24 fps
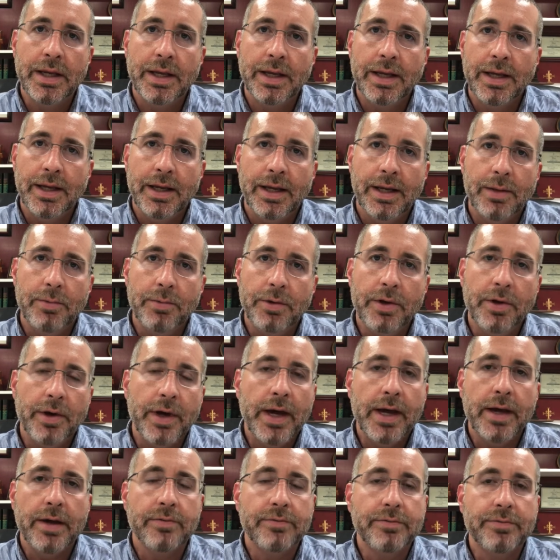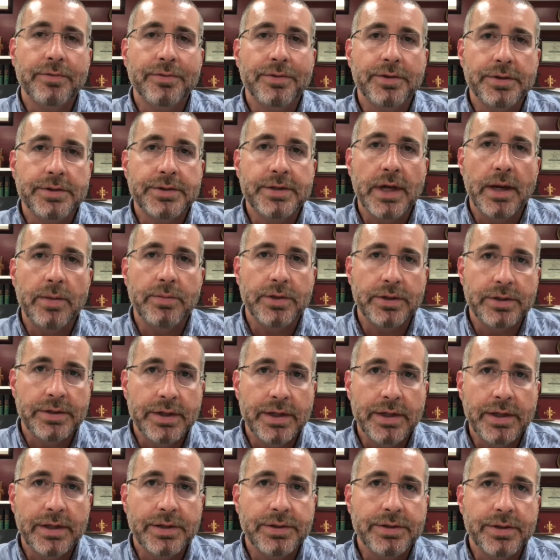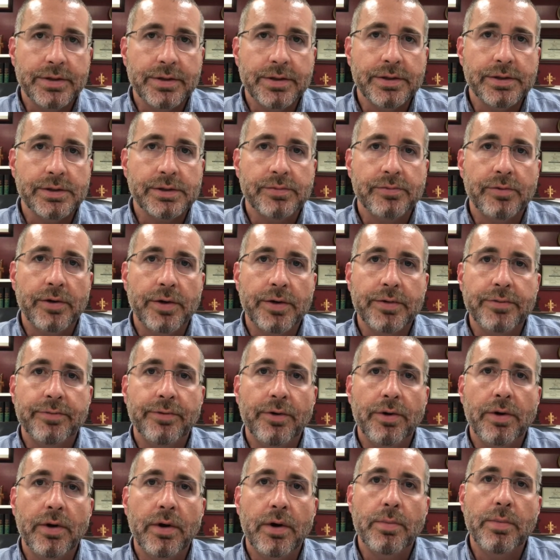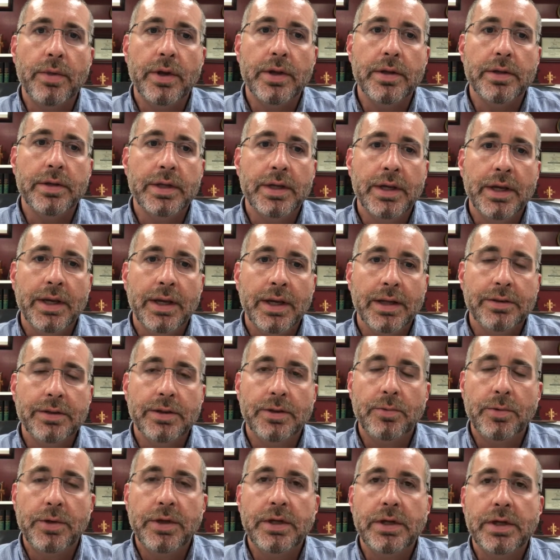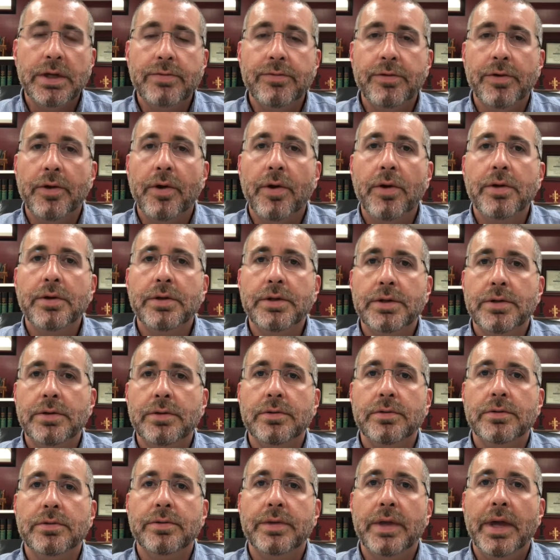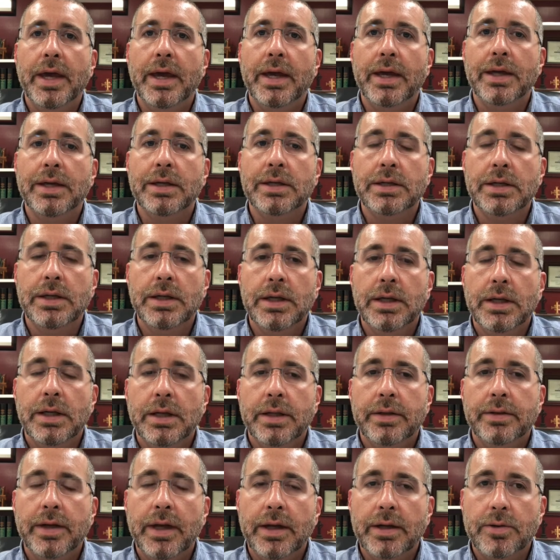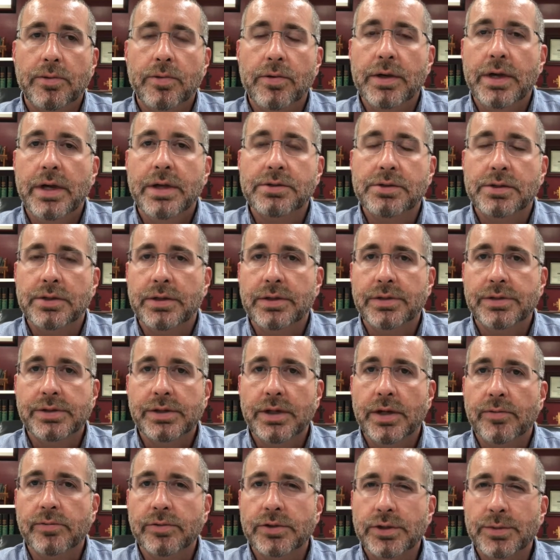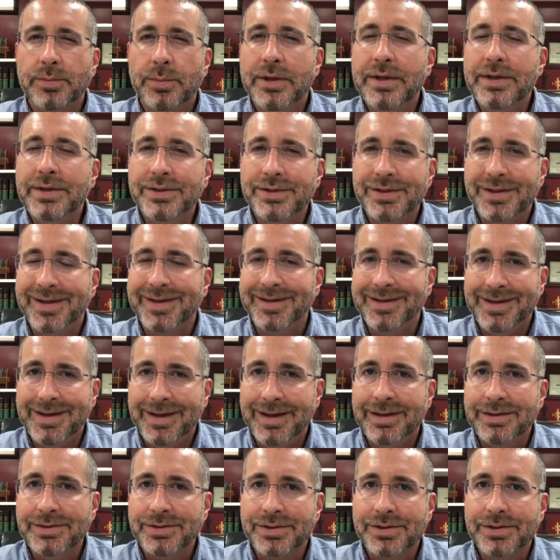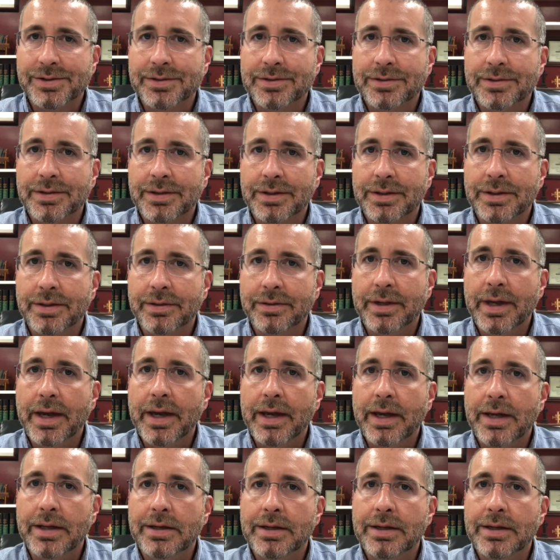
we don't have the time to dig into this very far, but I think we could even argue that creation itself speaks against that